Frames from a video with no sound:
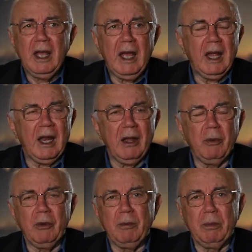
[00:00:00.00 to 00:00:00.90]
And I
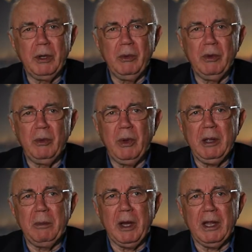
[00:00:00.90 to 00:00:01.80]
was blown
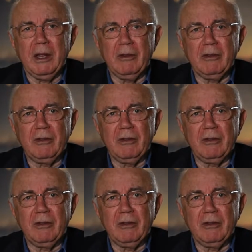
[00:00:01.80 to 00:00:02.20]
away by this.